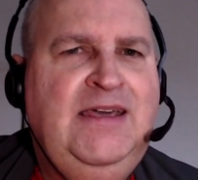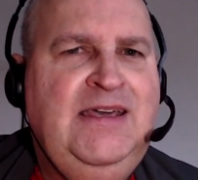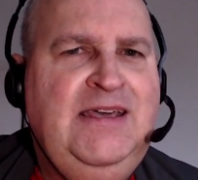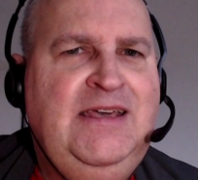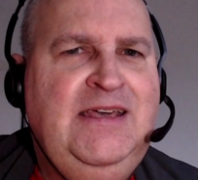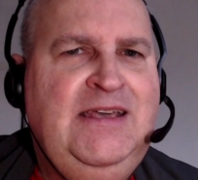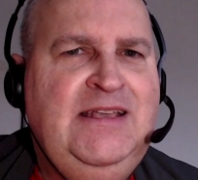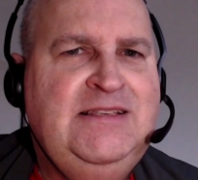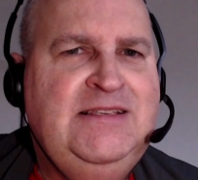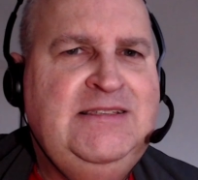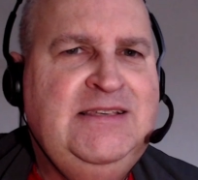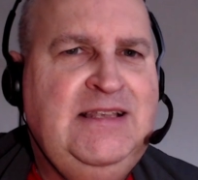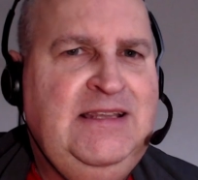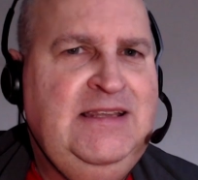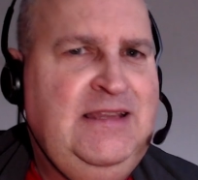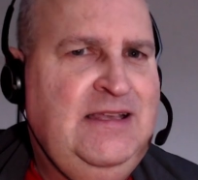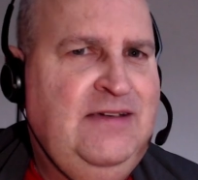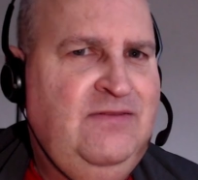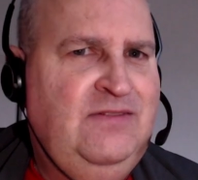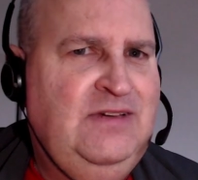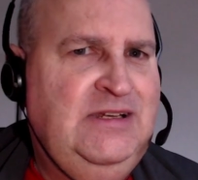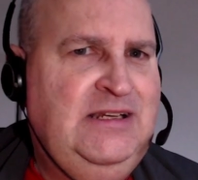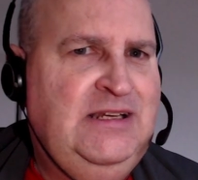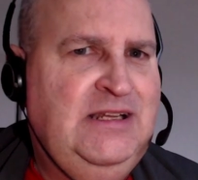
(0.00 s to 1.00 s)
It's a
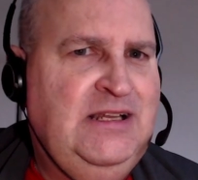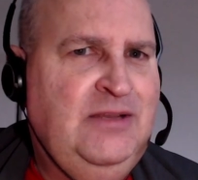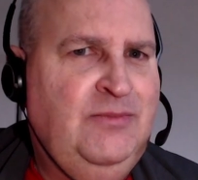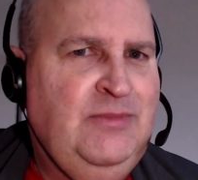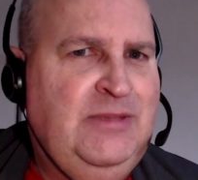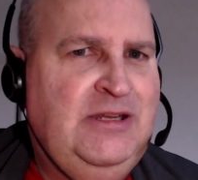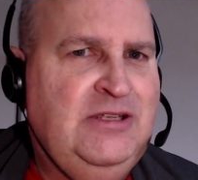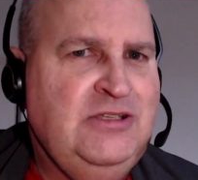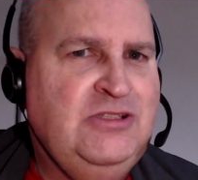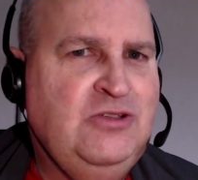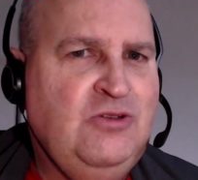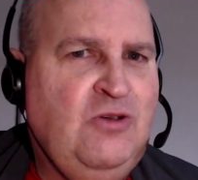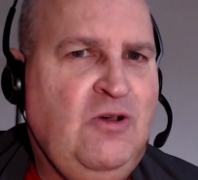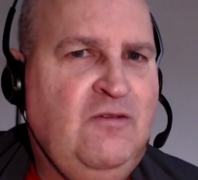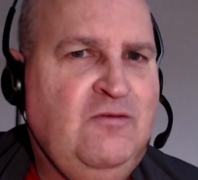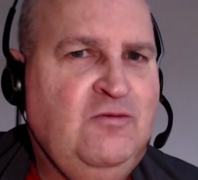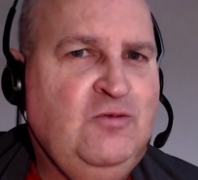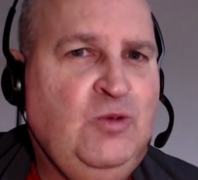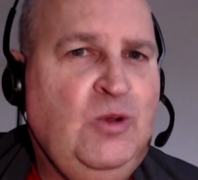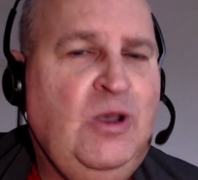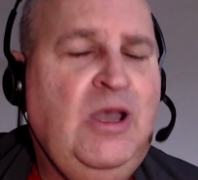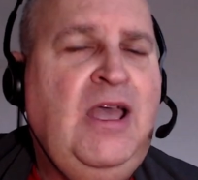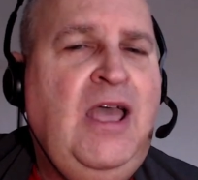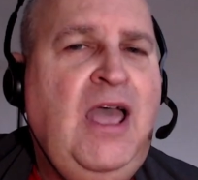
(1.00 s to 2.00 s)
lovely little bit of
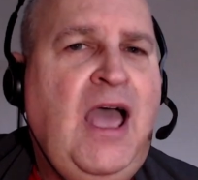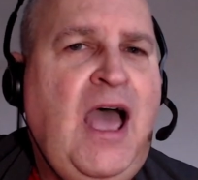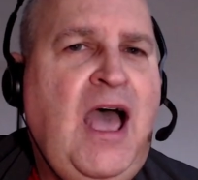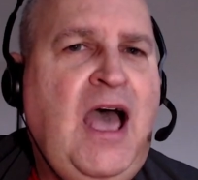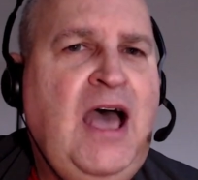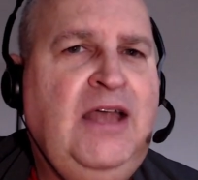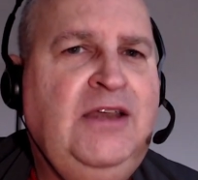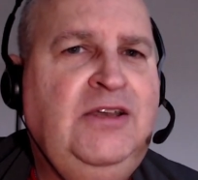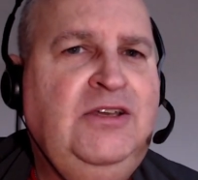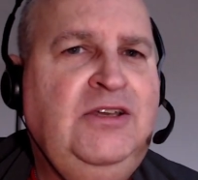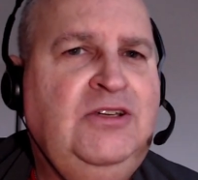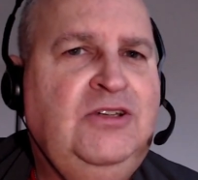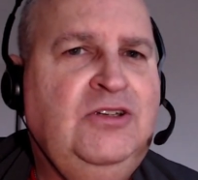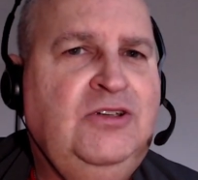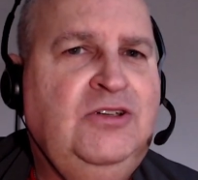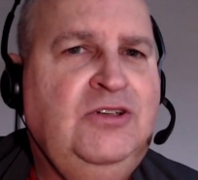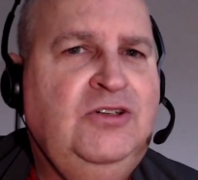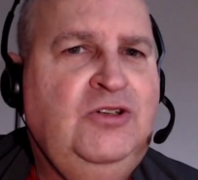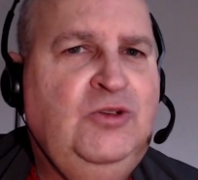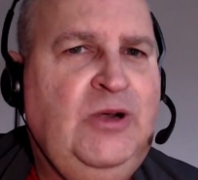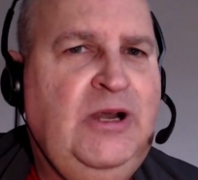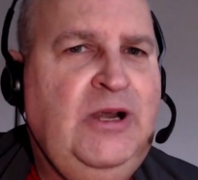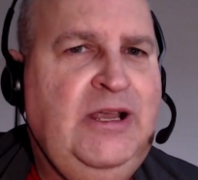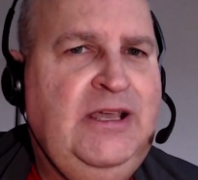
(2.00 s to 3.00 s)
software and
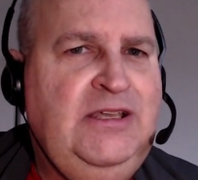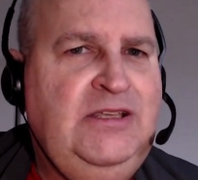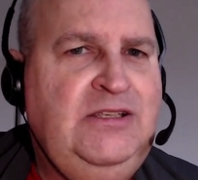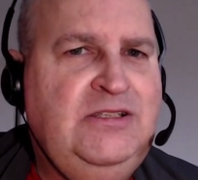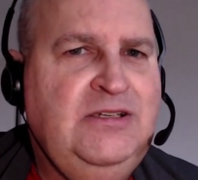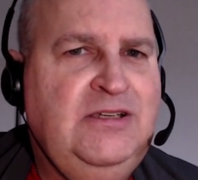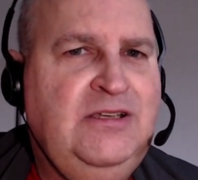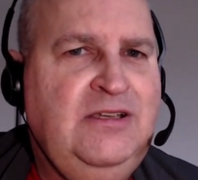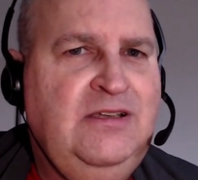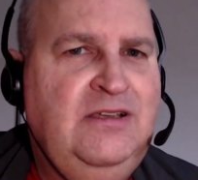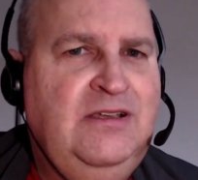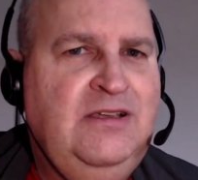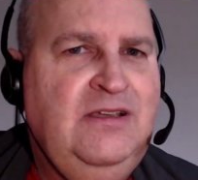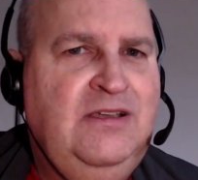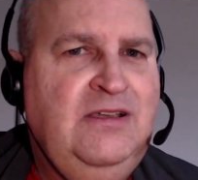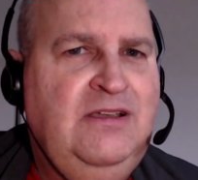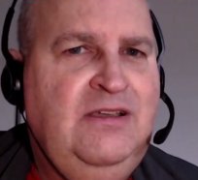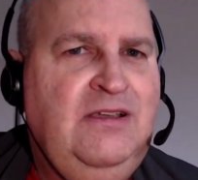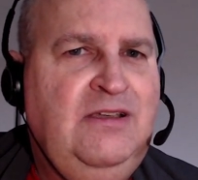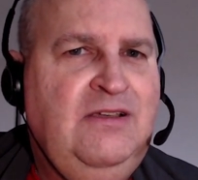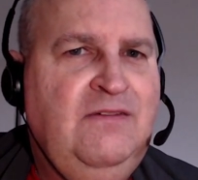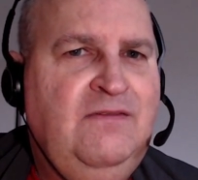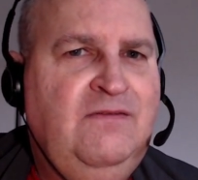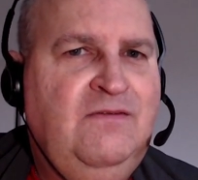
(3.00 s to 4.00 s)
great
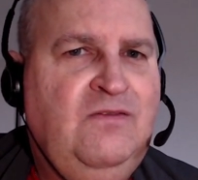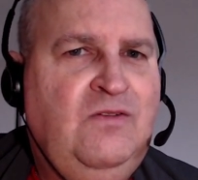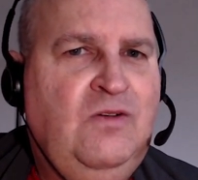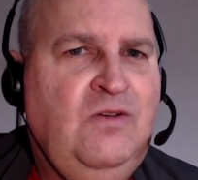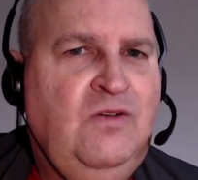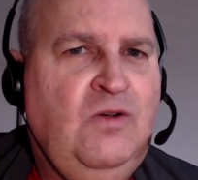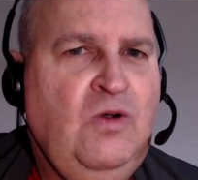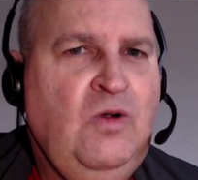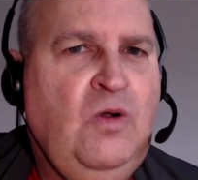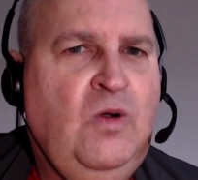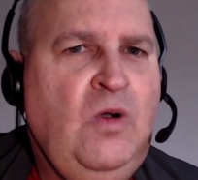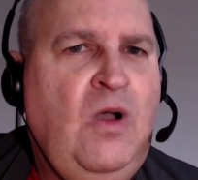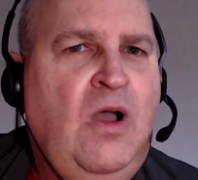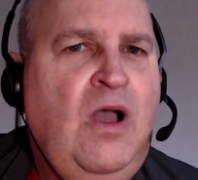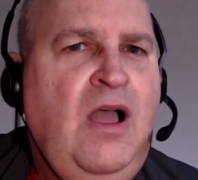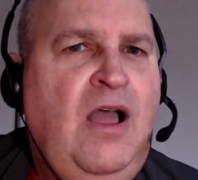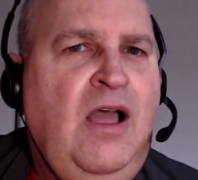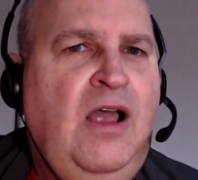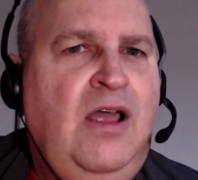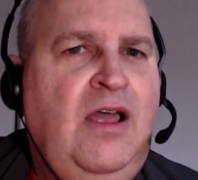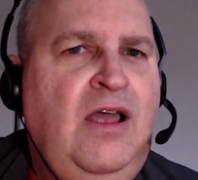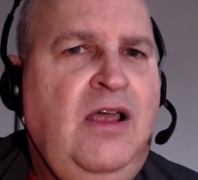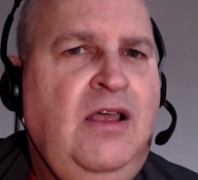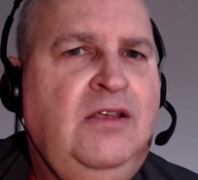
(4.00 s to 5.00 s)
for
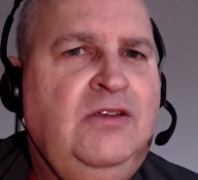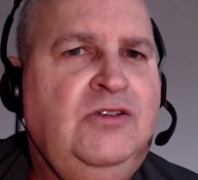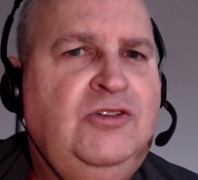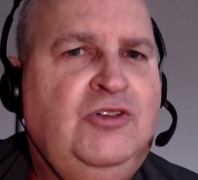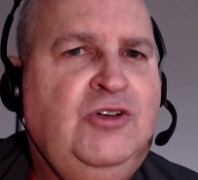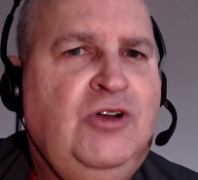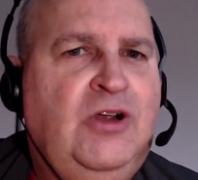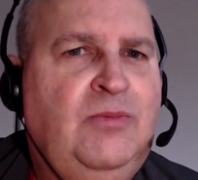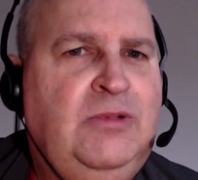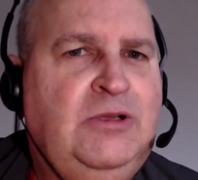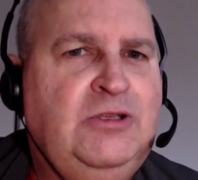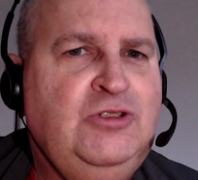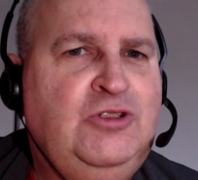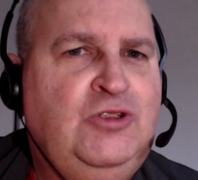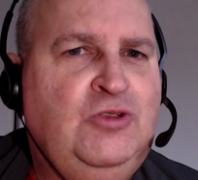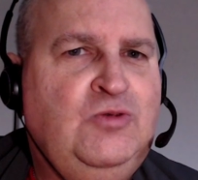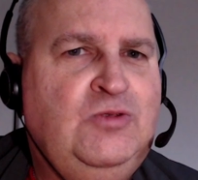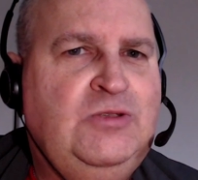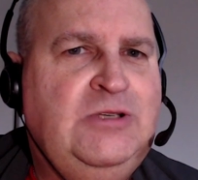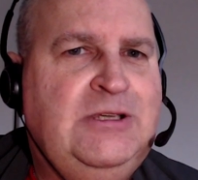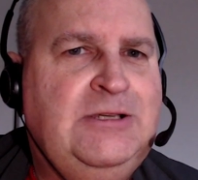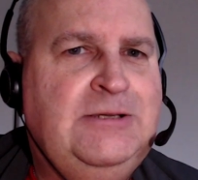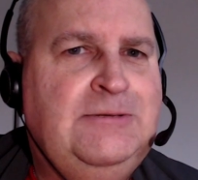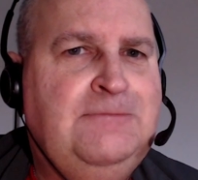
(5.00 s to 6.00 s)

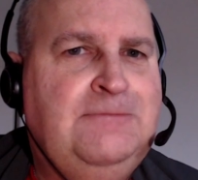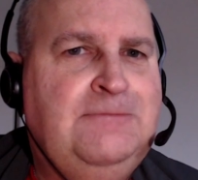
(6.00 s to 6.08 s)
troubleshooting.